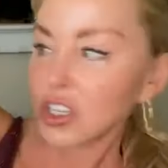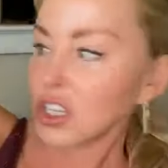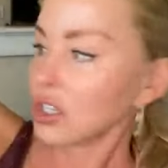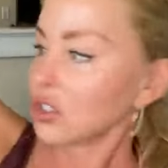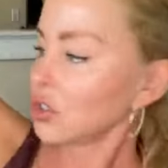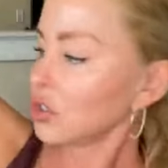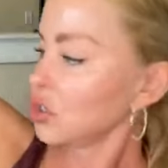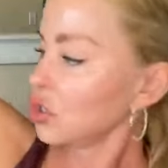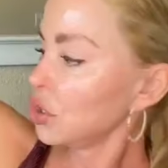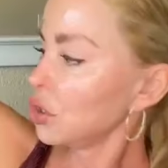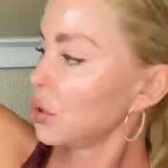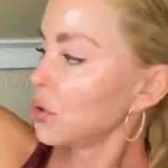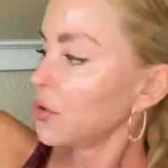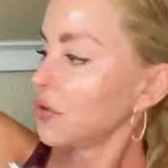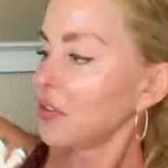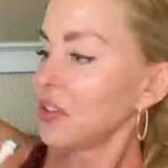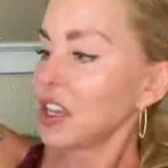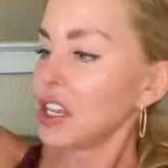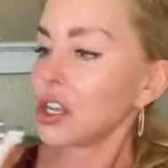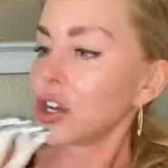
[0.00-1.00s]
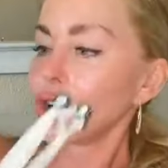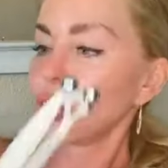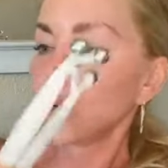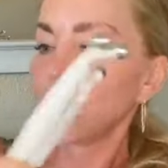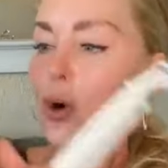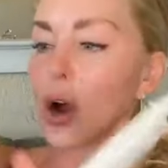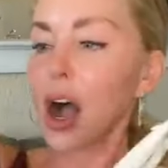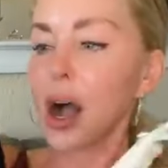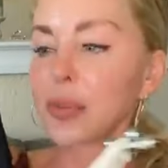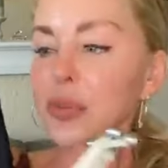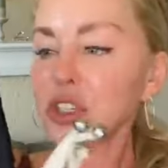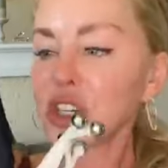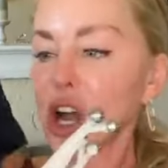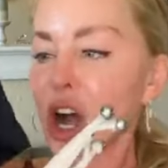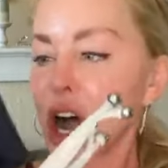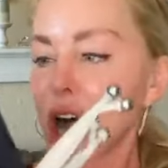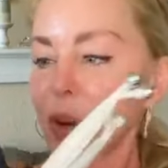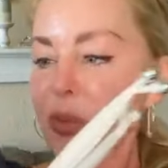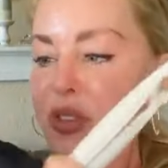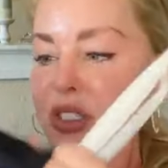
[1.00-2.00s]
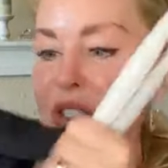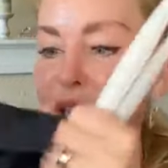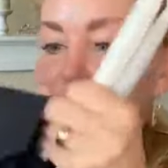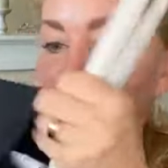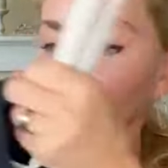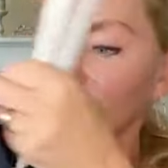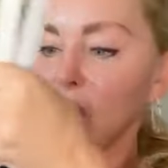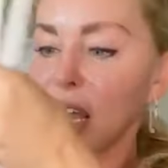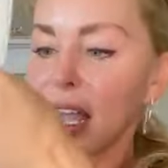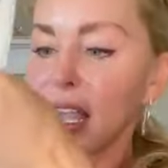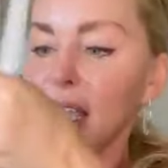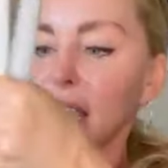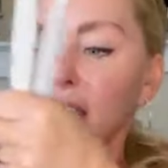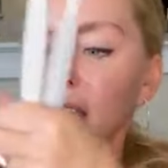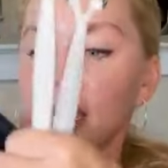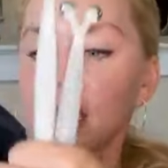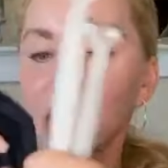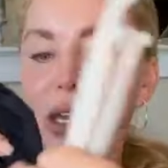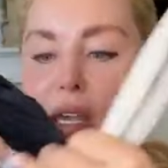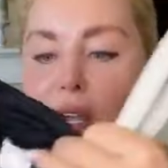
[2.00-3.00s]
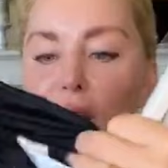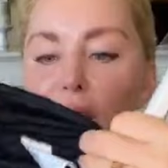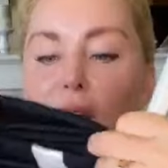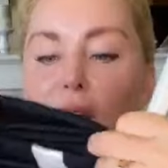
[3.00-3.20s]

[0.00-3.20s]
these UV crop tops that are like,